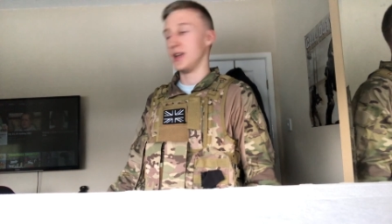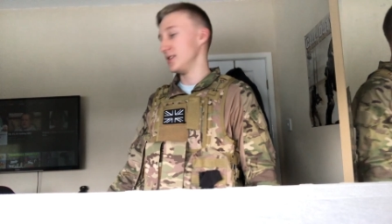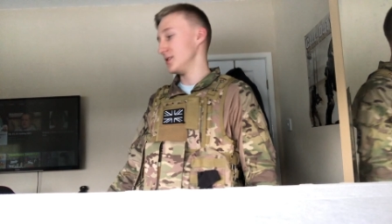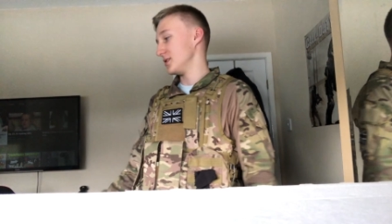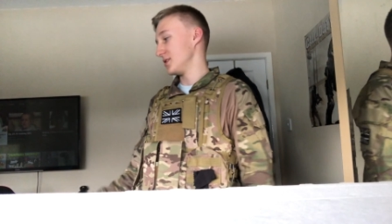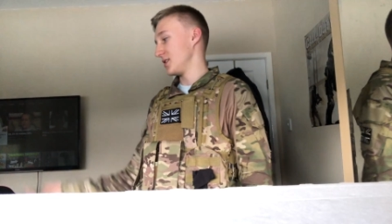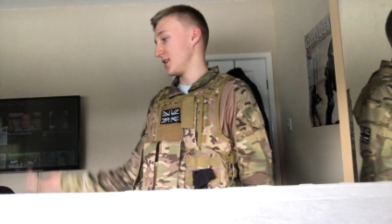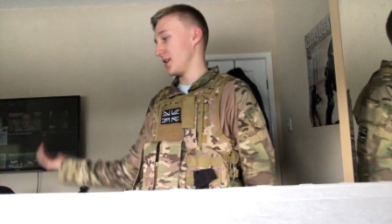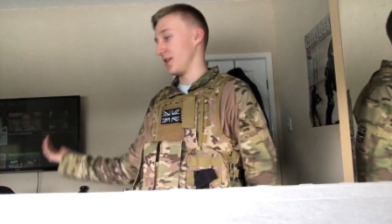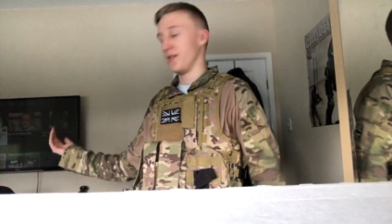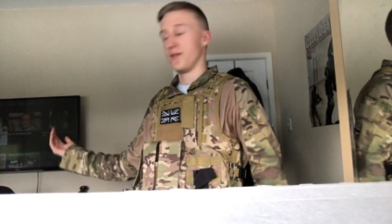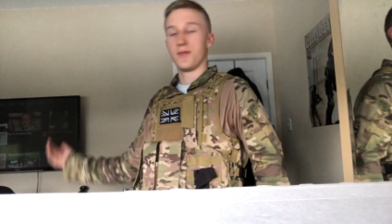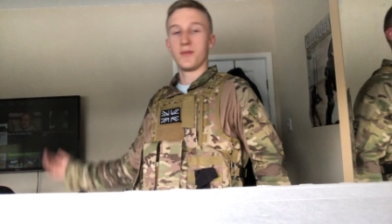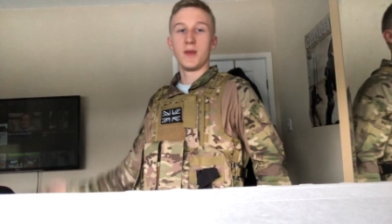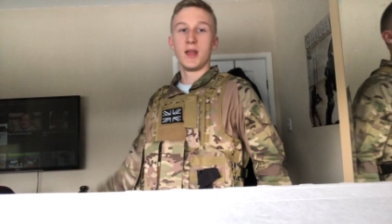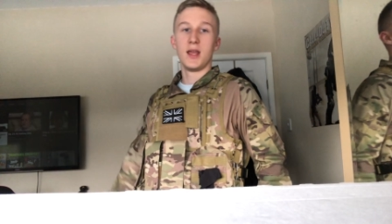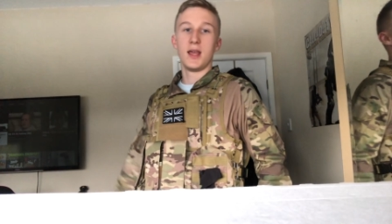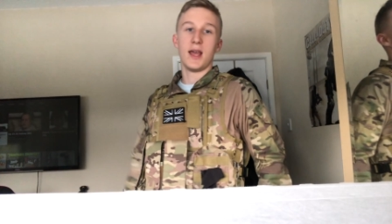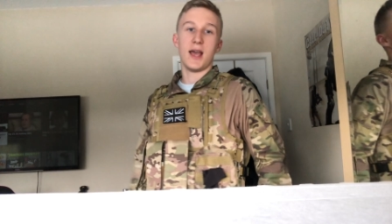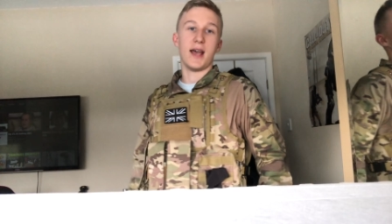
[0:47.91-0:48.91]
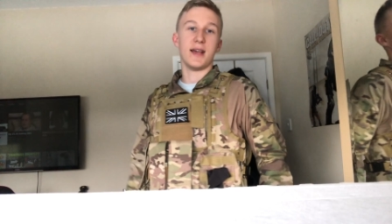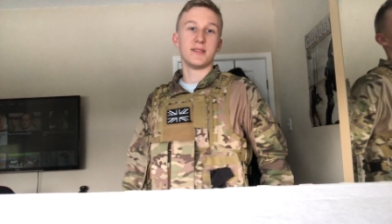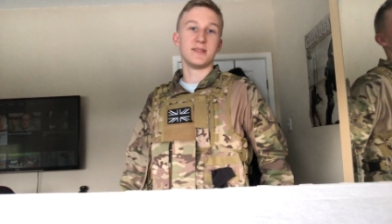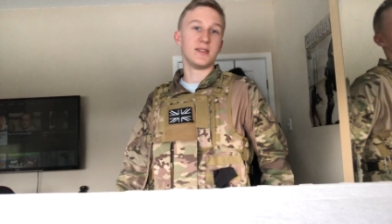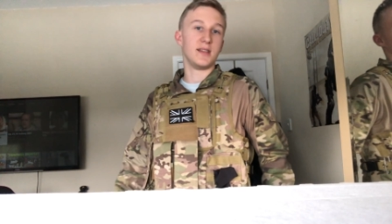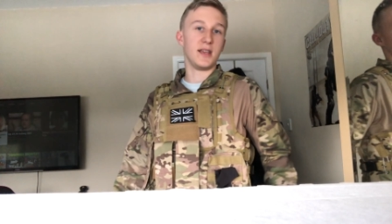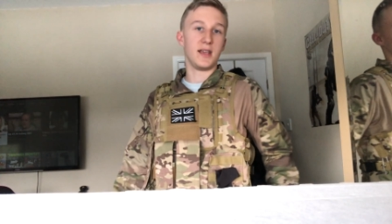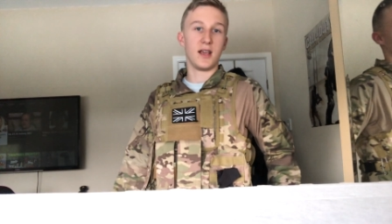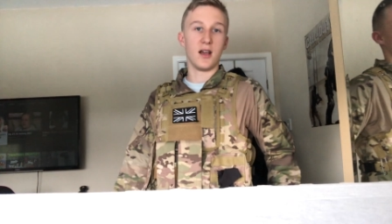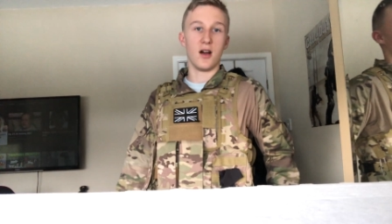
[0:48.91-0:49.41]
instead of
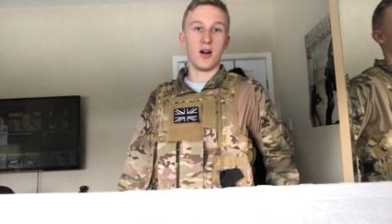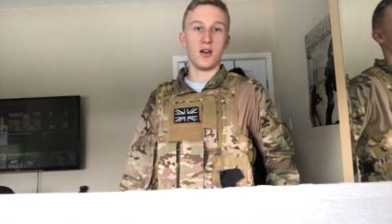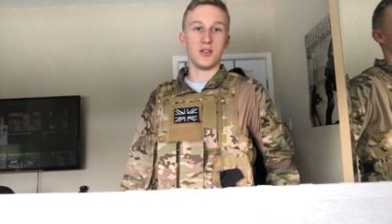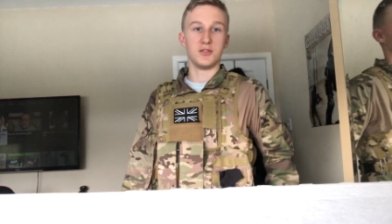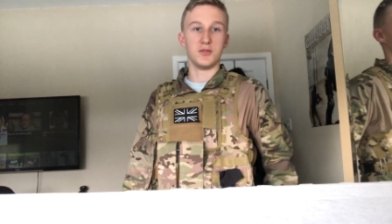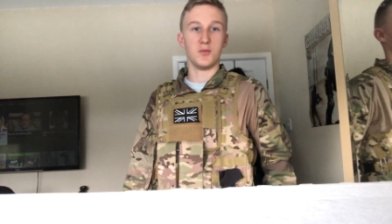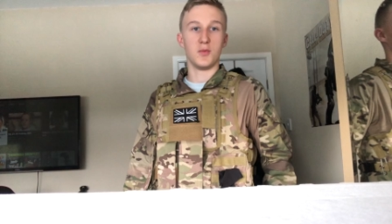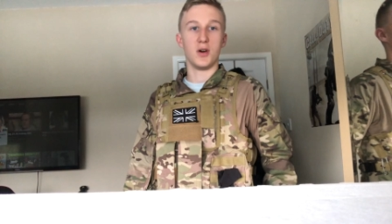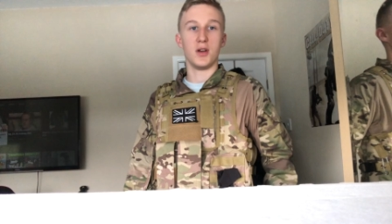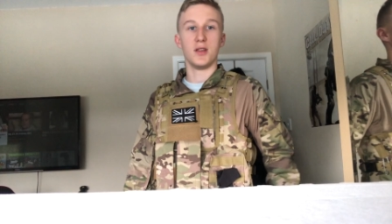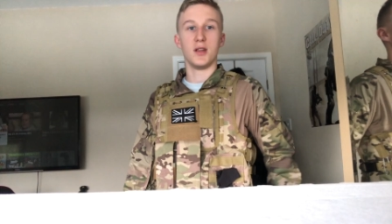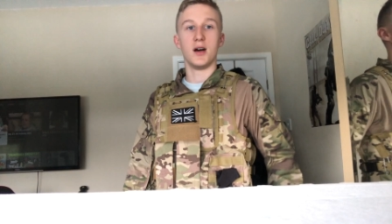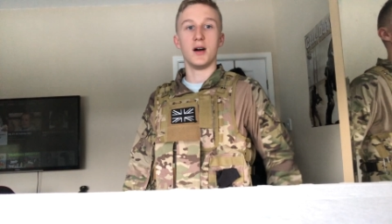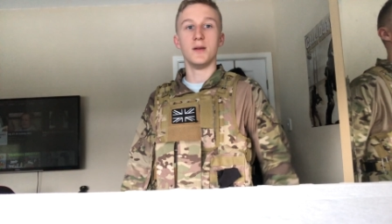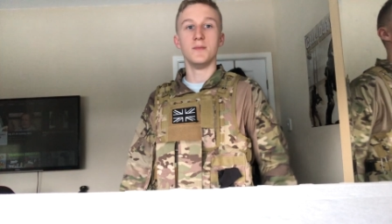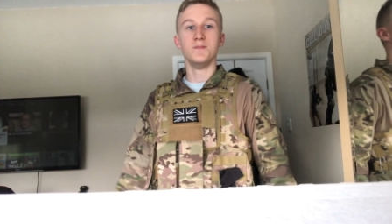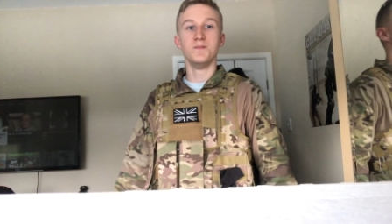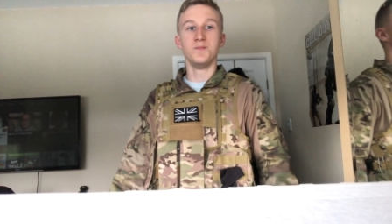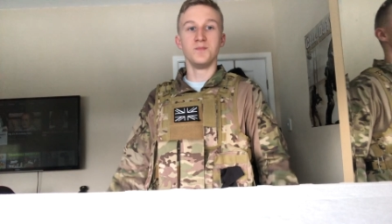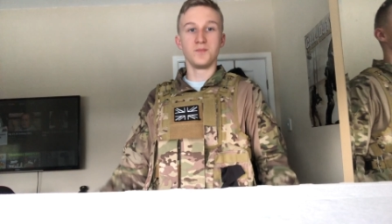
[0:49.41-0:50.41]
SD cards and whatnot.